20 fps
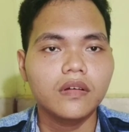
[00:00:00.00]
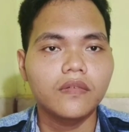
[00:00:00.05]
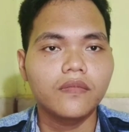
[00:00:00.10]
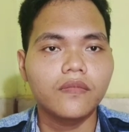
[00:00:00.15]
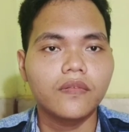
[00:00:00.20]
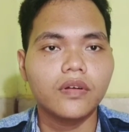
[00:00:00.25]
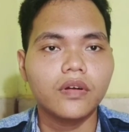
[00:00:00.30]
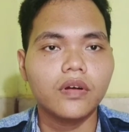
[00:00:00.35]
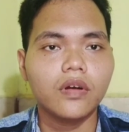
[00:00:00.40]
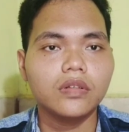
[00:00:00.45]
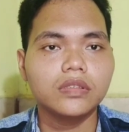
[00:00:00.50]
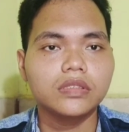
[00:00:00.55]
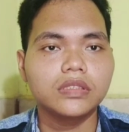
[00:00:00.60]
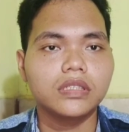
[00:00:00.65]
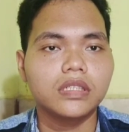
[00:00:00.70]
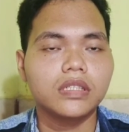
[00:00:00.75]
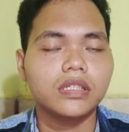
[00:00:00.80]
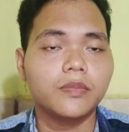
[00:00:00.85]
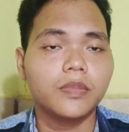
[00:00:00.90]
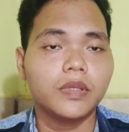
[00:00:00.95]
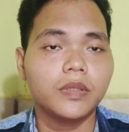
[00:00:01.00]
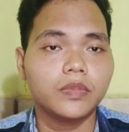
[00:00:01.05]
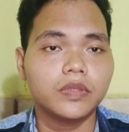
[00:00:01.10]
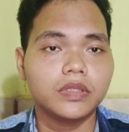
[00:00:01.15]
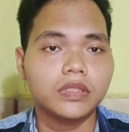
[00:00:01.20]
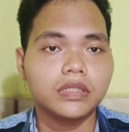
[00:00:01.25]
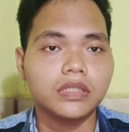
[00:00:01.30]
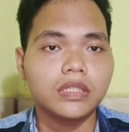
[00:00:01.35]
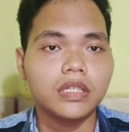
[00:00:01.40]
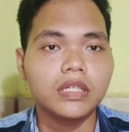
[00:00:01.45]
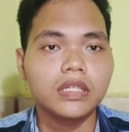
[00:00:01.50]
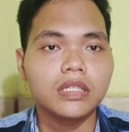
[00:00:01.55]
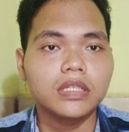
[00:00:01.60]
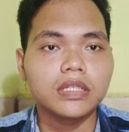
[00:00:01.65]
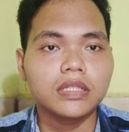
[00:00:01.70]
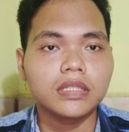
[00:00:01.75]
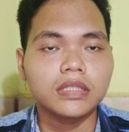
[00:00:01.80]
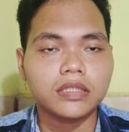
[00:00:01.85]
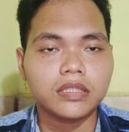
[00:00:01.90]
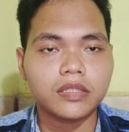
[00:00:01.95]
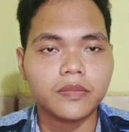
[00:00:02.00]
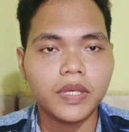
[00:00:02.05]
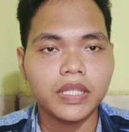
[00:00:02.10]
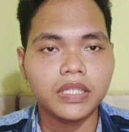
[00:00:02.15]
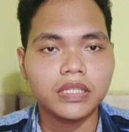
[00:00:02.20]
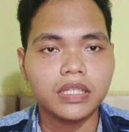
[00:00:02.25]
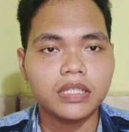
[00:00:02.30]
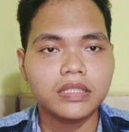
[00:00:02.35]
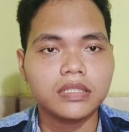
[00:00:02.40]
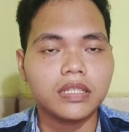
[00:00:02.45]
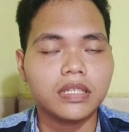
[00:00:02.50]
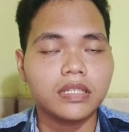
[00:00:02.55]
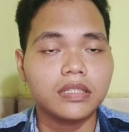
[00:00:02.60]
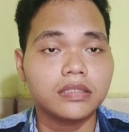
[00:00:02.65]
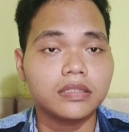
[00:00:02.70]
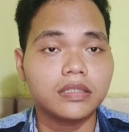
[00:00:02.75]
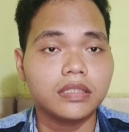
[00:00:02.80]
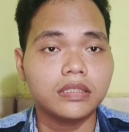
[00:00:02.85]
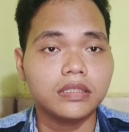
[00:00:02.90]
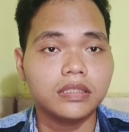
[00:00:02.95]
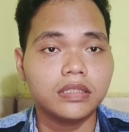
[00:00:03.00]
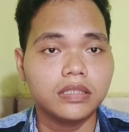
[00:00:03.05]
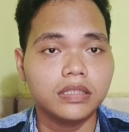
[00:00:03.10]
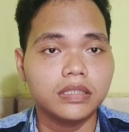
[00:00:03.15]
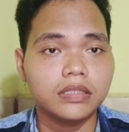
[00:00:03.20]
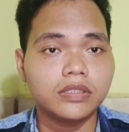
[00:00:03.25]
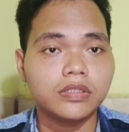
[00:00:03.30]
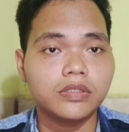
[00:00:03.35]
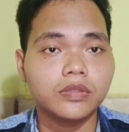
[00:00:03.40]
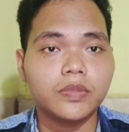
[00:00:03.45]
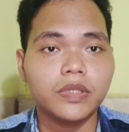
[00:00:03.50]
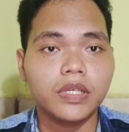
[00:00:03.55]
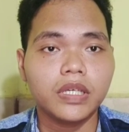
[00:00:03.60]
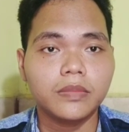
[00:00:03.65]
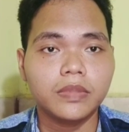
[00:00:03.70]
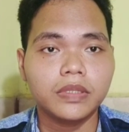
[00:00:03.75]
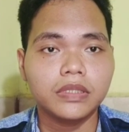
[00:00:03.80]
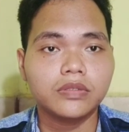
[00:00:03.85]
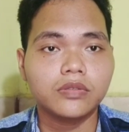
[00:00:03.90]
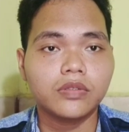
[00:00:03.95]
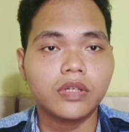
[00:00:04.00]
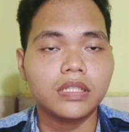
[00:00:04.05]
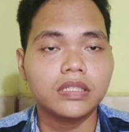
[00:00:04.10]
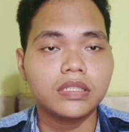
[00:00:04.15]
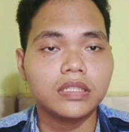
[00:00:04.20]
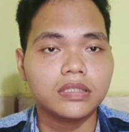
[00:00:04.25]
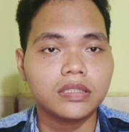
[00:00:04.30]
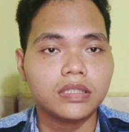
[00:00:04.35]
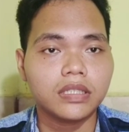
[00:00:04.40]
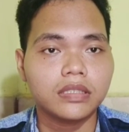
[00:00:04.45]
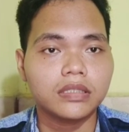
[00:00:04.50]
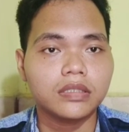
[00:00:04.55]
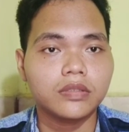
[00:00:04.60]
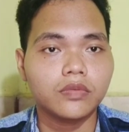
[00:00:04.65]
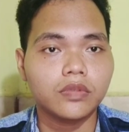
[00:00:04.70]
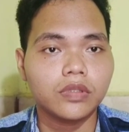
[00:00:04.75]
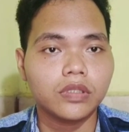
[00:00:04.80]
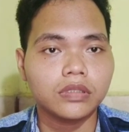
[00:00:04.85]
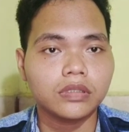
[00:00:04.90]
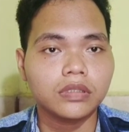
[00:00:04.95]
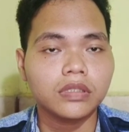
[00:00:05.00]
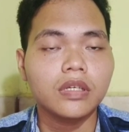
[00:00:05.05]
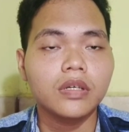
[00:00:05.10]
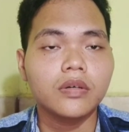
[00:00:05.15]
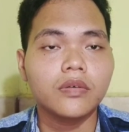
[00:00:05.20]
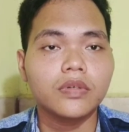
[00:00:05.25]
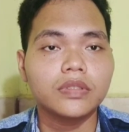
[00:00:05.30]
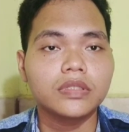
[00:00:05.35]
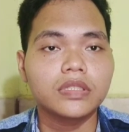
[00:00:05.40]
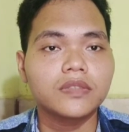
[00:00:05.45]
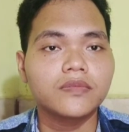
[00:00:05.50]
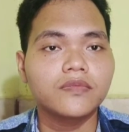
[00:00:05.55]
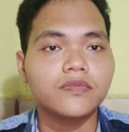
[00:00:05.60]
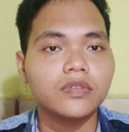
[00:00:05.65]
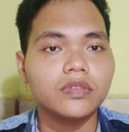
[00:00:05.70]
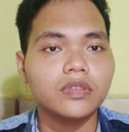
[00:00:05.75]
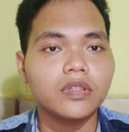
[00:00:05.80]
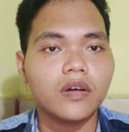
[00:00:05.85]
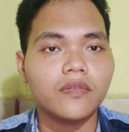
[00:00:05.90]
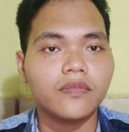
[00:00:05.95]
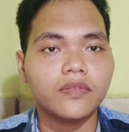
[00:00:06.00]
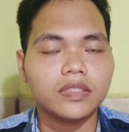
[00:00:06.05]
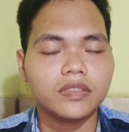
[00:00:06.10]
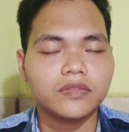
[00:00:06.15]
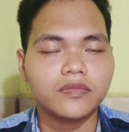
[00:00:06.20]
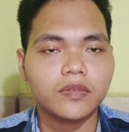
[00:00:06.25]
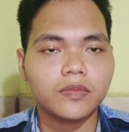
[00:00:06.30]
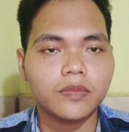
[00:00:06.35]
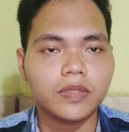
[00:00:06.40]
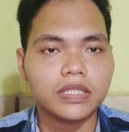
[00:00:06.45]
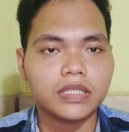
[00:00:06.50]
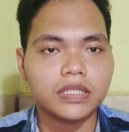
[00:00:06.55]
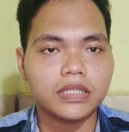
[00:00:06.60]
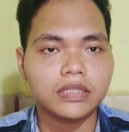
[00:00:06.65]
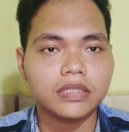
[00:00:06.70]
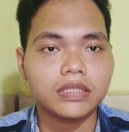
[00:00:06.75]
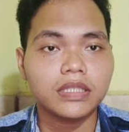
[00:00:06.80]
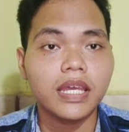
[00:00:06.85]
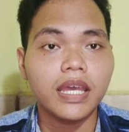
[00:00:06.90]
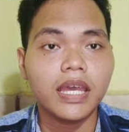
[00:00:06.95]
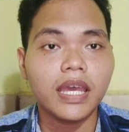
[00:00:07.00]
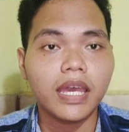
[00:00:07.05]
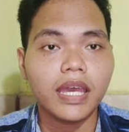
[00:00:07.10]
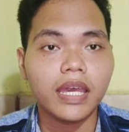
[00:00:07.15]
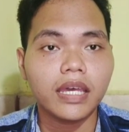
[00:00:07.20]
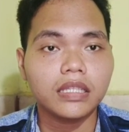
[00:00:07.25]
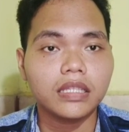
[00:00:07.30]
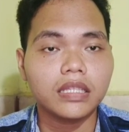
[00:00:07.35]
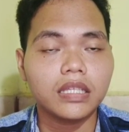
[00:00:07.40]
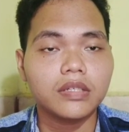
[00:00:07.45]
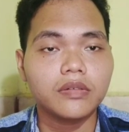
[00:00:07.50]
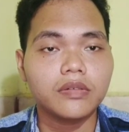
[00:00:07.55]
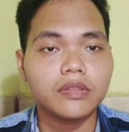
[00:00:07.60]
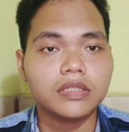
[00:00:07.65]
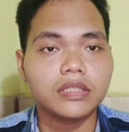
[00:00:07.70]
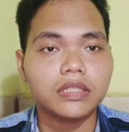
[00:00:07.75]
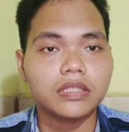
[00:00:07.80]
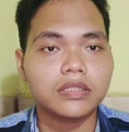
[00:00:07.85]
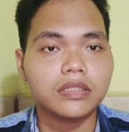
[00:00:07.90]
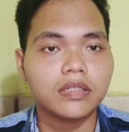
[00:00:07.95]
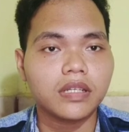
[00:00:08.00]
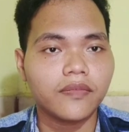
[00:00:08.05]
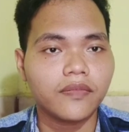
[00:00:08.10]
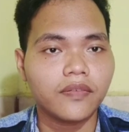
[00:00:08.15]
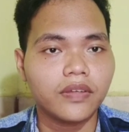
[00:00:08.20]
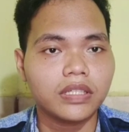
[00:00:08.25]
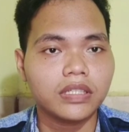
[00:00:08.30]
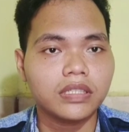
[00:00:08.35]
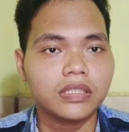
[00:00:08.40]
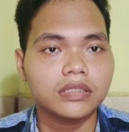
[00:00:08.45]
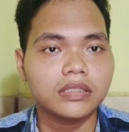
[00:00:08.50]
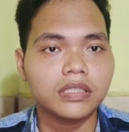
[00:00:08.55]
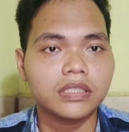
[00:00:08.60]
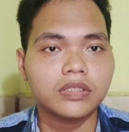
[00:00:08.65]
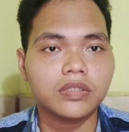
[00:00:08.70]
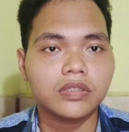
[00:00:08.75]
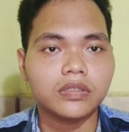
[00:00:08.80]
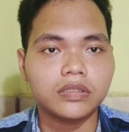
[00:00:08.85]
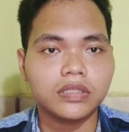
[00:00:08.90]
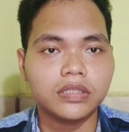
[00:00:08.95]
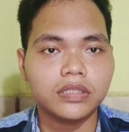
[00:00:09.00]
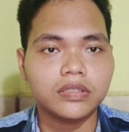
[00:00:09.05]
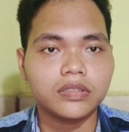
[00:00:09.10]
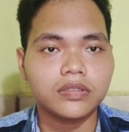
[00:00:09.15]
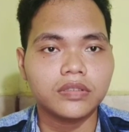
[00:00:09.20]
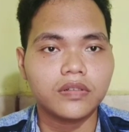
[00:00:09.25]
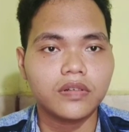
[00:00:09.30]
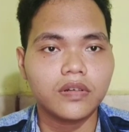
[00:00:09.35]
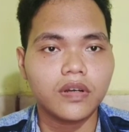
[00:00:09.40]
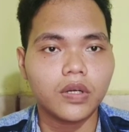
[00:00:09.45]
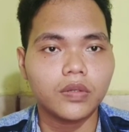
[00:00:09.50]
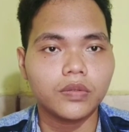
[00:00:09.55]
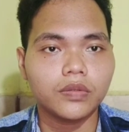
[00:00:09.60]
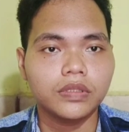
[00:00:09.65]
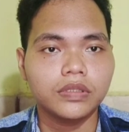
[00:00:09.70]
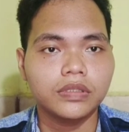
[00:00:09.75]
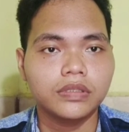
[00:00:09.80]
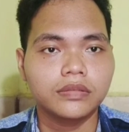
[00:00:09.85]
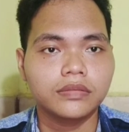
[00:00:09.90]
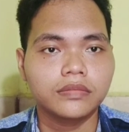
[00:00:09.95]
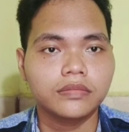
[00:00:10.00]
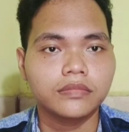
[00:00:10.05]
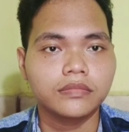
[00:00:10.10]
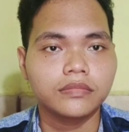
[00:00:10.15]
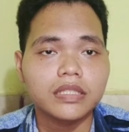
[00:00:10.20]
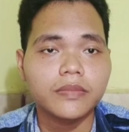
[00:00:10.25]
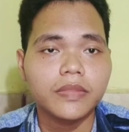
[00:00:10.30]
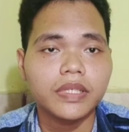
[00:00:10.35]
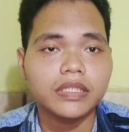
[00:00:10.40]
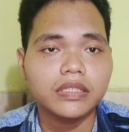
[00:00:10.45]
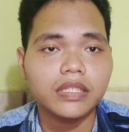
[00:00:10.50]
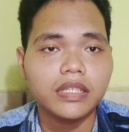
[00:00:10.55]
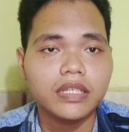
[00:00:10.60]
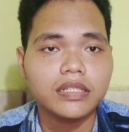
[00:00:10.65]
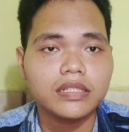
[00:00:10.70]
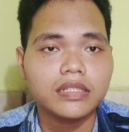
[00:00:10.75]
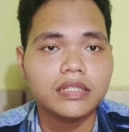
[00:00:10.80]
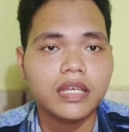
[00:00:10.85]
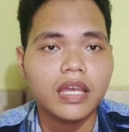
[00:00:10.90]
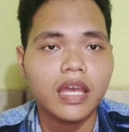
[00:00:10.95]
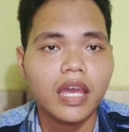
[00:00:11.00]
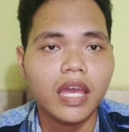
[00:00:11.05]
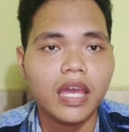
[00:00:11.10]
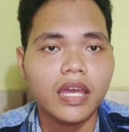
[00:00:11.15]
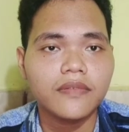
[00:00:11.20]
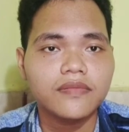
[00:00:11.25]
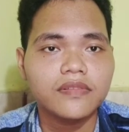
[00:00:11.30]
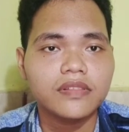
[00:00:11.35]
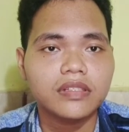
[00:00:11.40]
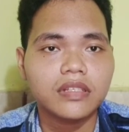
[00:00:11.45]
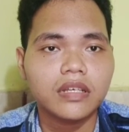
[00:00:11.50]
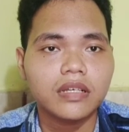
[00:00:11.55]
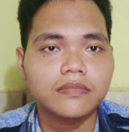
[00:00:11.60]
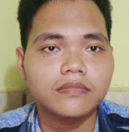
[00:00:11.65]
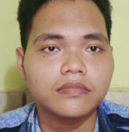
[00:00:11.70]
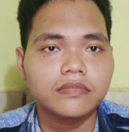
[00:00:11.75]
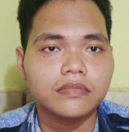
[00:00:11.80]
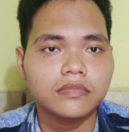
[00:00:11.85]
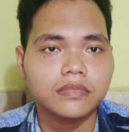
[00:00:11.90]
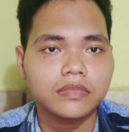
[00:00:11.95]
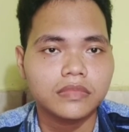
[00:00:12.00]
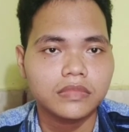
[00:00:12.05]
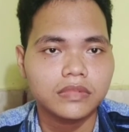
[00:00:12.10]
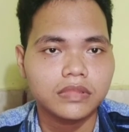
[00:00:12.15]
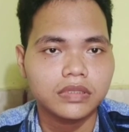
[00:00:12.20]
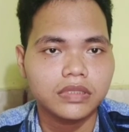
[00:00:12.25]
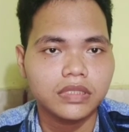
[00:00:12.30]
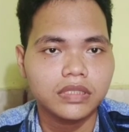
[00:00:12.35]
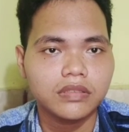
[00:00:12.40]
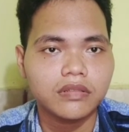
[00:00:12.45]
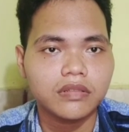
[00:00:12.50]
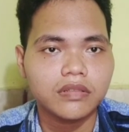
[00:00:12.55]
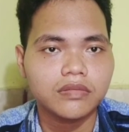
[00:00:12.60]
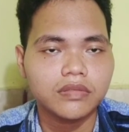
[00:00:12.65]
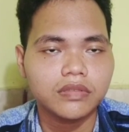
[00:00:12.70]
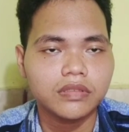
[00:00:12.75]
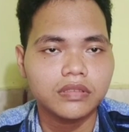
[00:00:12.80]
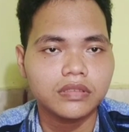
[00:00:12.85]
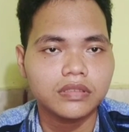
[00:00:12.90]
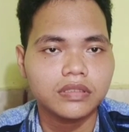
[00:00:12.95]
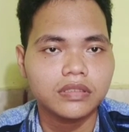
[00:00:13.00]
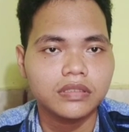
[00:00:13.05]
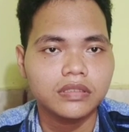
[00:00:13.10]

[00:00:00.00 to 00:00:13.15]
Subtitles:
For ordinary people, semantics is still needed to be able to understand the world, which is full of information and linguistic traffic that continues to grow. Semantics have some general rules.